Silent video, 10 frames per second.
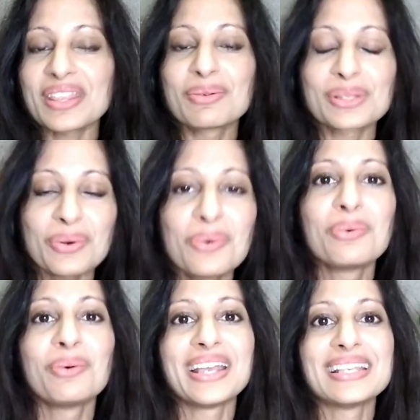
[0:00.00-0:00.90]
then there was
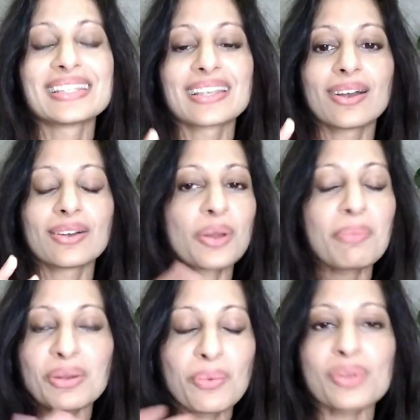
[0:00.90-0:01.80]
always, no
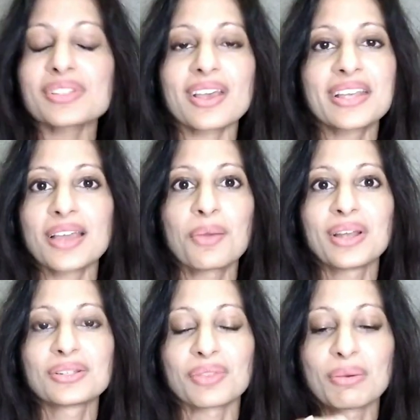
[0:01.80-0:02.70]
matter what site I
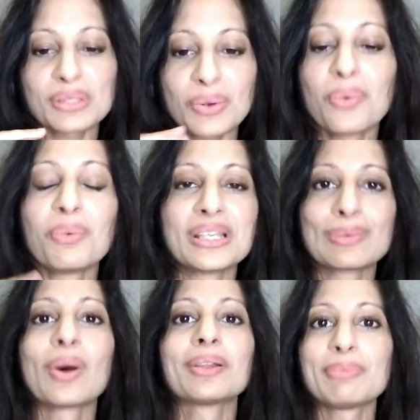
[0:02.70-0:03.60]
went on, there was
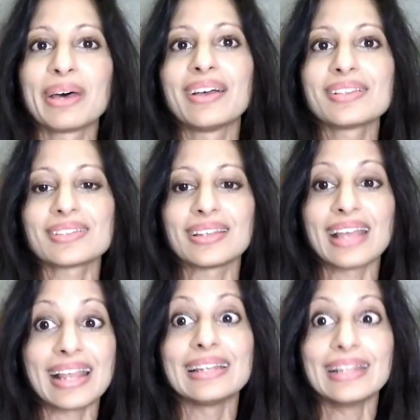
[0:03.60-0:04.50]
always one
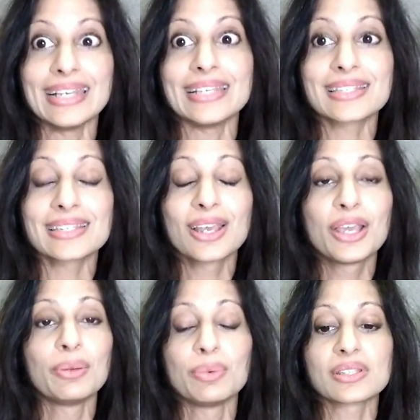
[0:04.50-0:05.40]
person at least
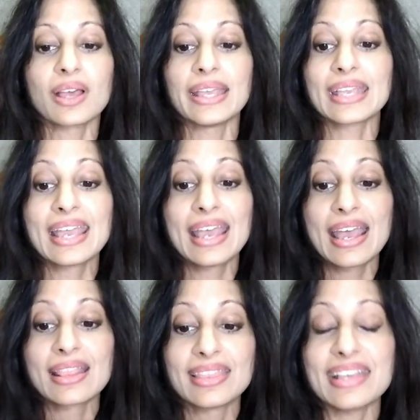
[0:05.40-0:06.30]
who was like,
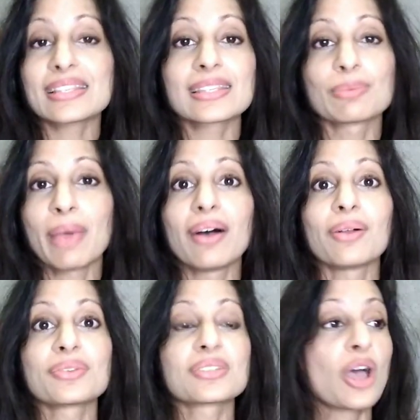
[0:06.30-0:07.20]
this
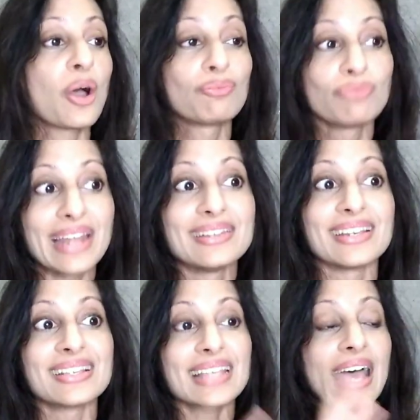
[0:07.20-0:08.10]
smells
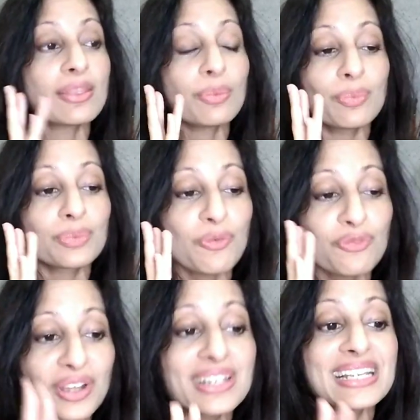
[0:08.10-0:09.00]
horrendous. And the, the
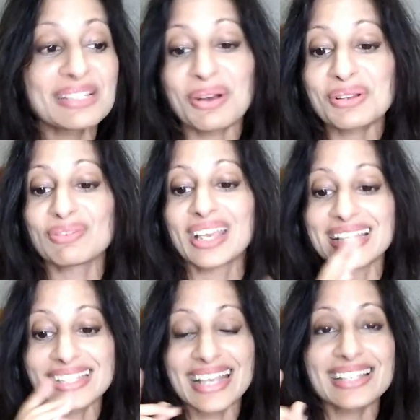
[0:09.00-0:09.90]
funniest part of it
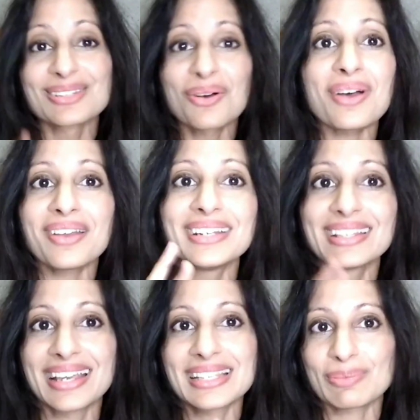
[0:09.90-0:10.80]
is, it's not only
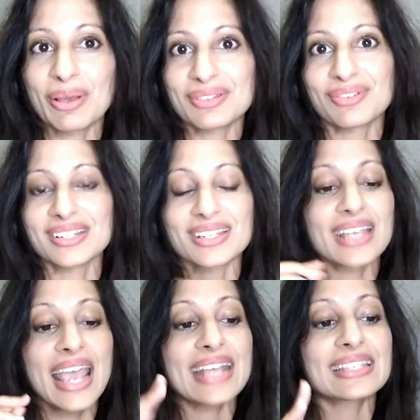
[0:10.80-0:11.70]
that it smells horrendous,
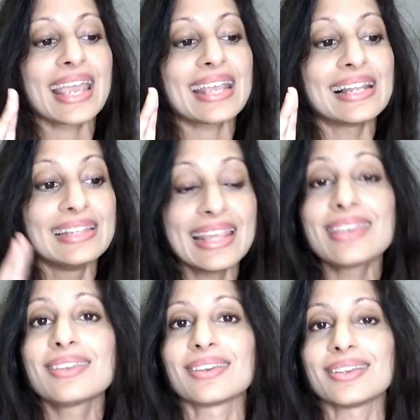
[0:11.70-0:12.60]
it's that it
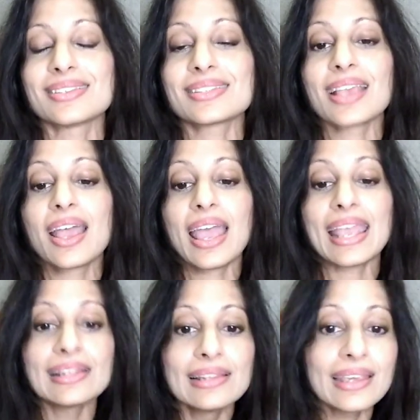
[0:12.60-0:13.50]
lingers.
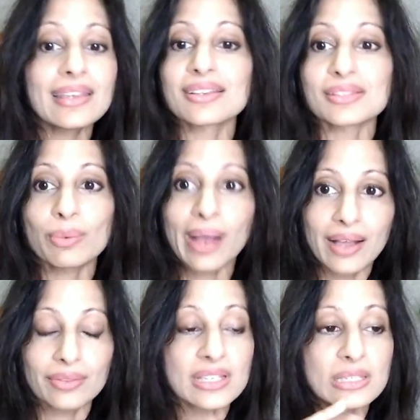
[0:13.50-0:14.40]
It lingers
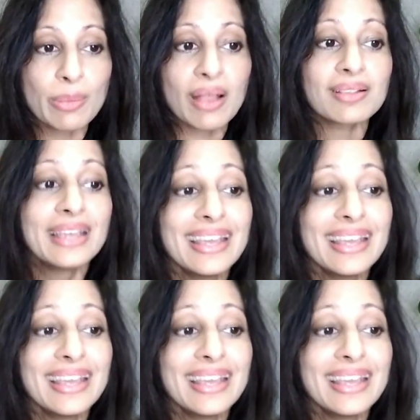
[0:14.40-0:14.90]
around. The smell